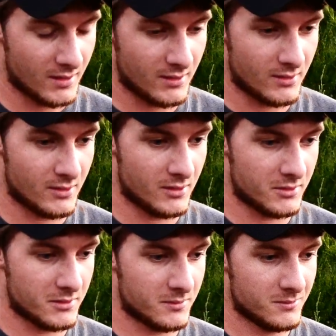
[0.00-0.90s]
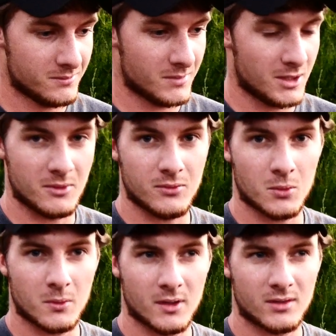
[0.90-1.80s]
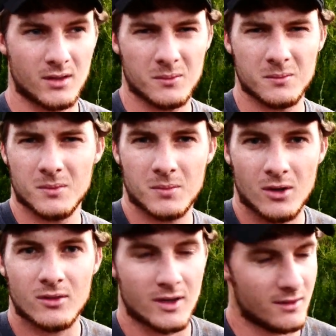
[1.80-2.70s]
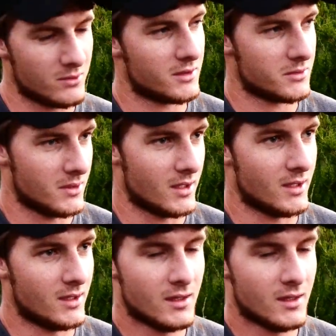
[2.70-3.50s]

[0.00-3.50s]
I don't know, it's maybe 4 weeks, probably 5 weeks away.